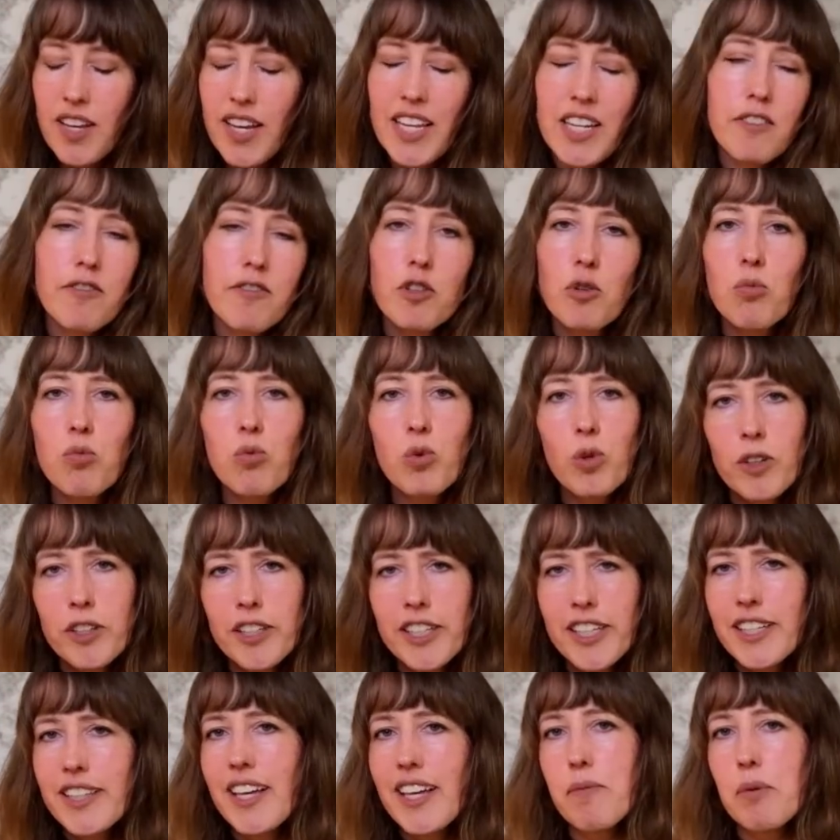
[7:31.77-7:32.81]
And if you're
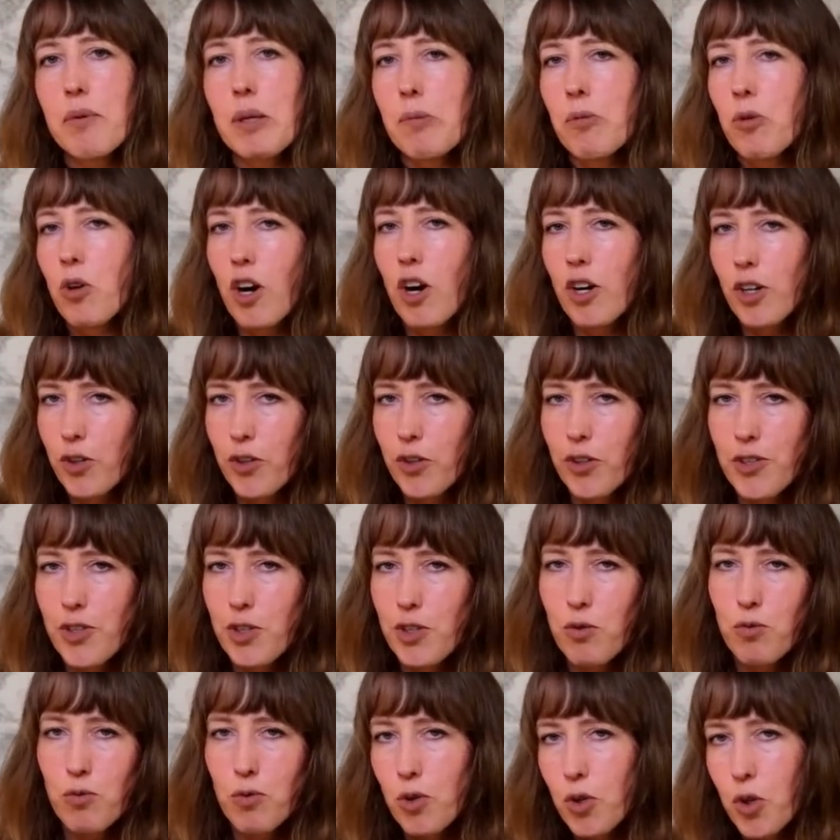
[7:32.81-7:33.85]
worried that people aren't going to
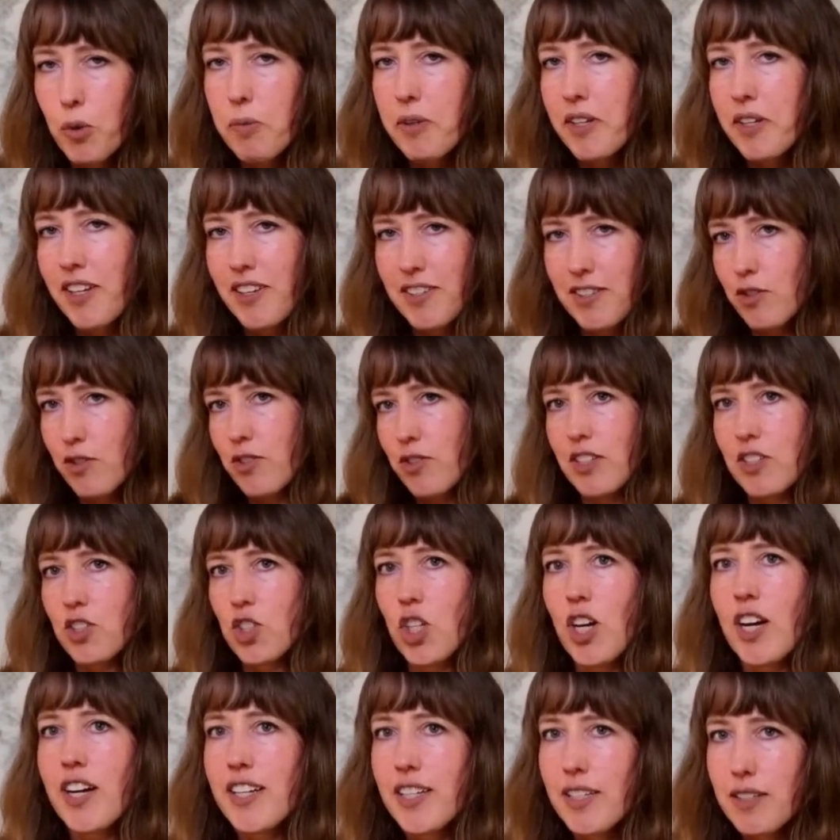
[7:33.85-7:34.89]
scroll because there's a
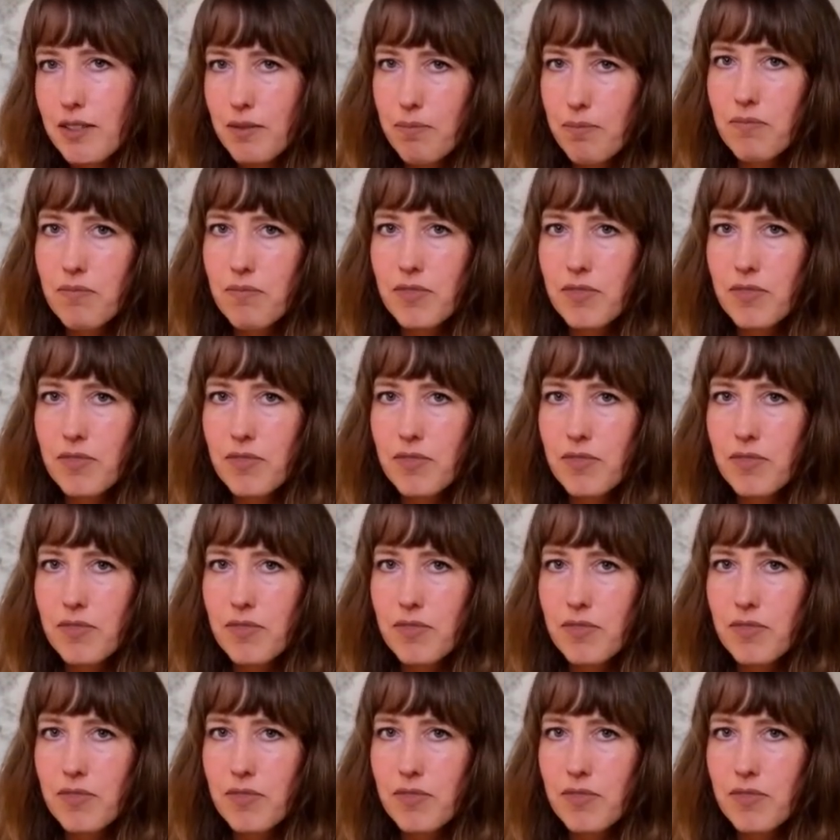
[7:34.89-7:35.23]
giant,